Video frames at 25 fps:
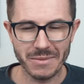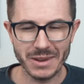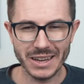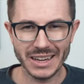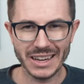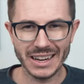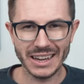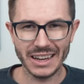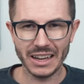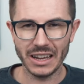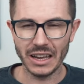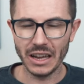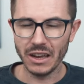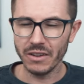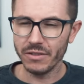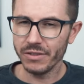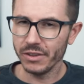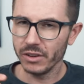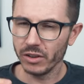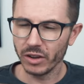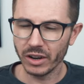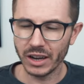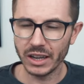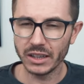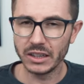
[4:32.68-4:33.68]
I mean,
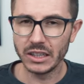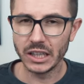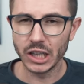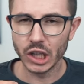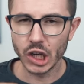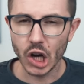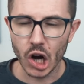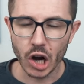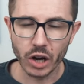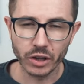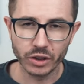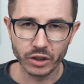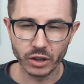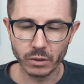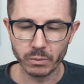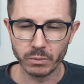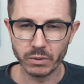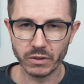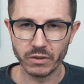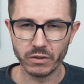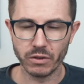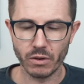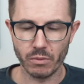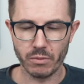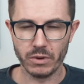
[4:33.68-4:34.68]
if you look at the long-term
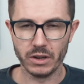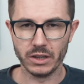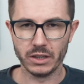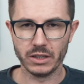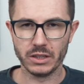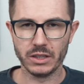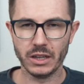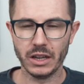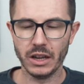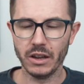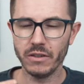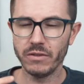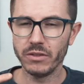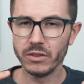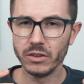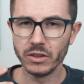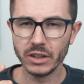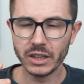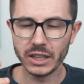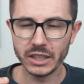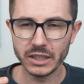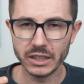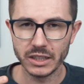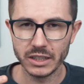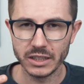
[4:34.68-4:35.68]
performance, if you
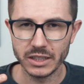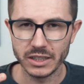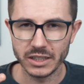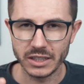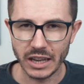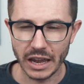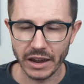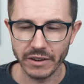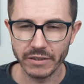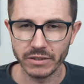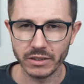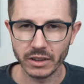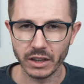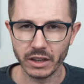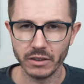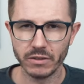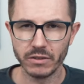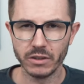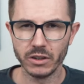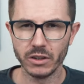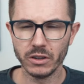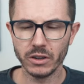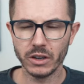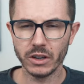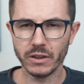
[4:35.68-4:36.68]
look at the safety,
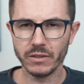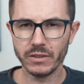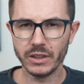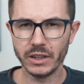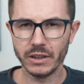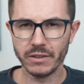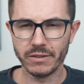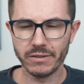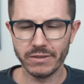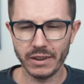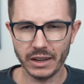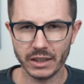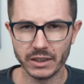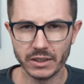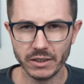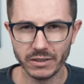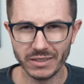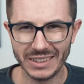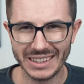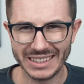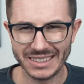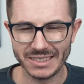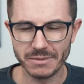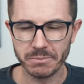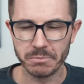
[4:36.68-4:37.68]
if you look at the
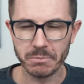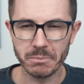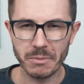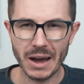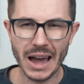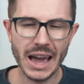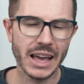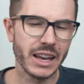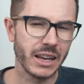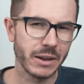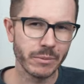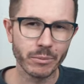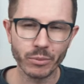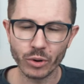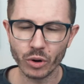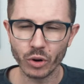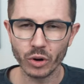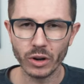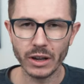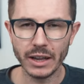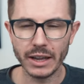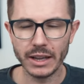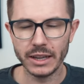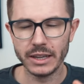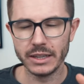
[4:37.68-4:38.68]
effectiveness, Miner
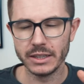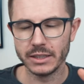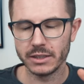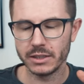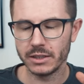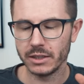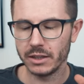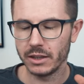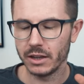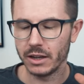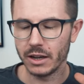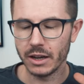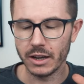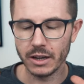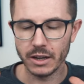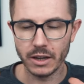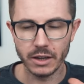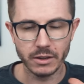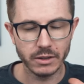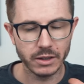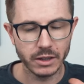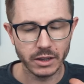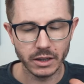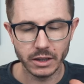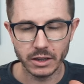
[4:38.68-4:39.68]
Pro is
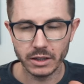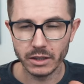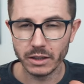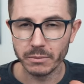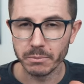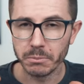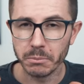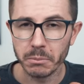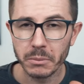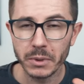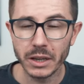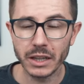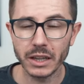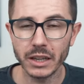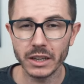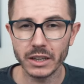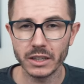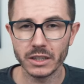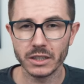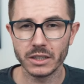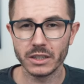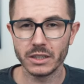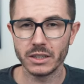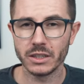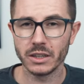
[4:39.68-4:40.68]

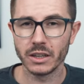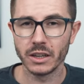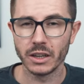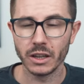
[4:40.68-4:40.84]
millions